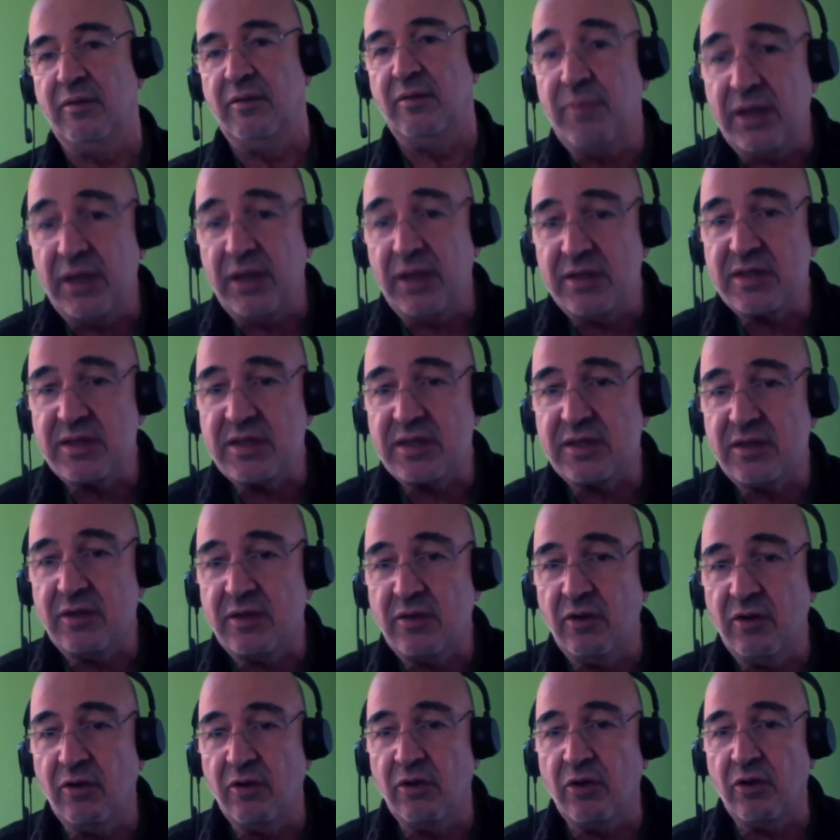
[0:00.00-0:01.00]
means
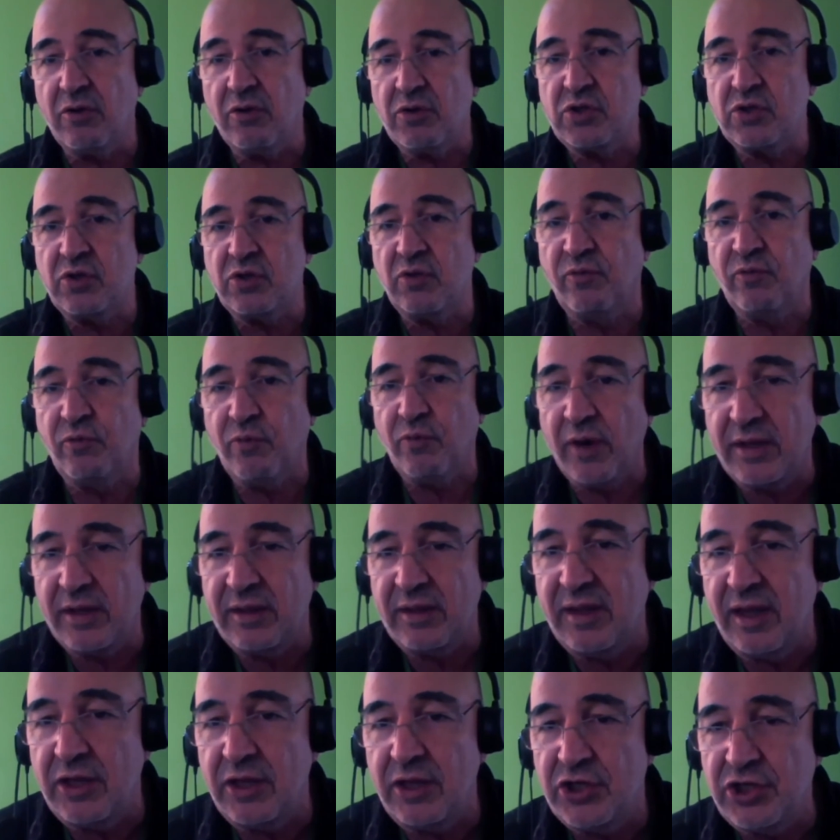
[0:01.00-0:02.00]
a loss of 1
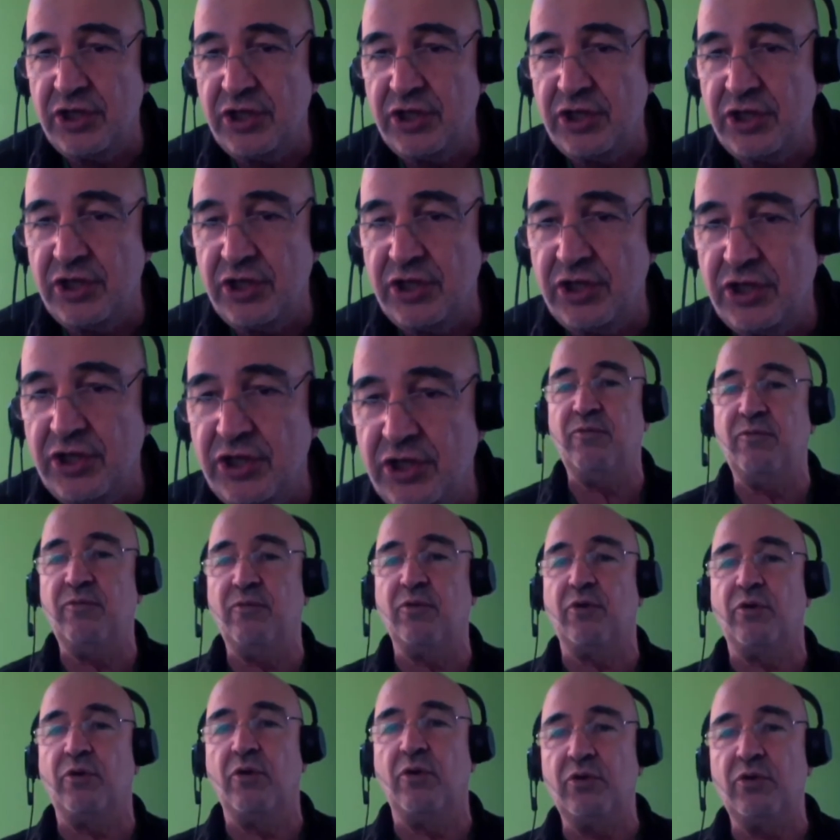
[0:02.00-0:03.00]
day GDP
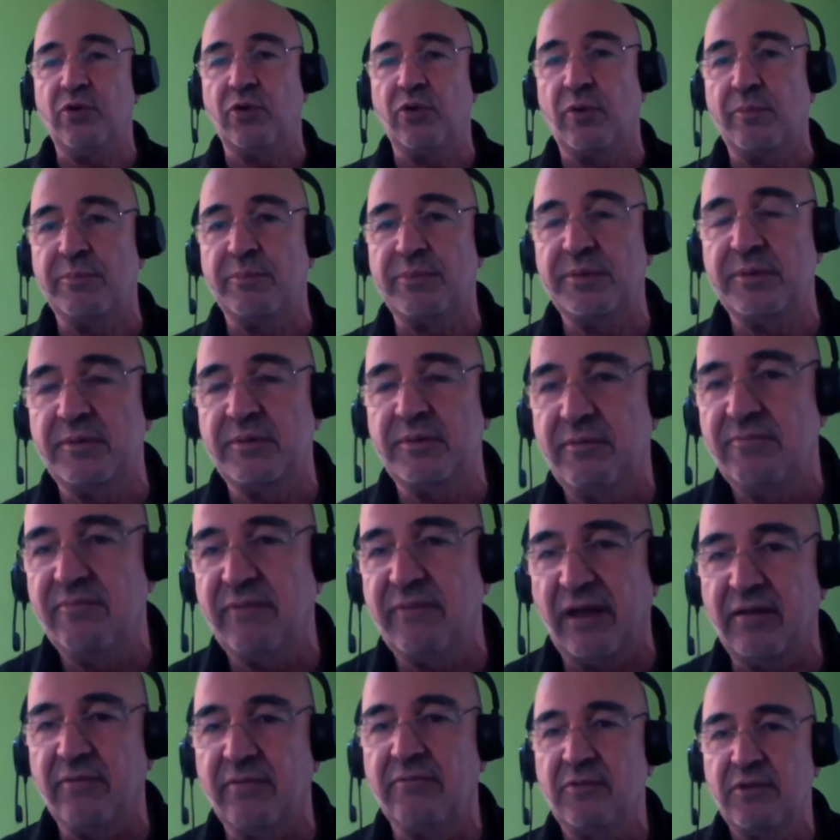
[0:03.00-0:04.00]
for whole Europe,
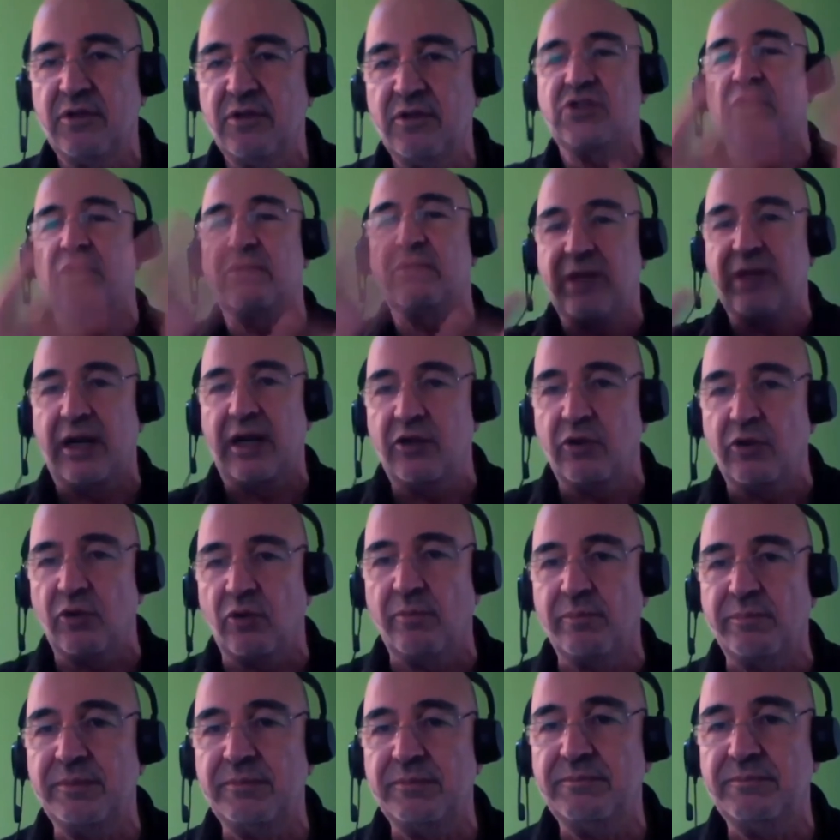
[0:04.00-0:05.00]
Central Europe,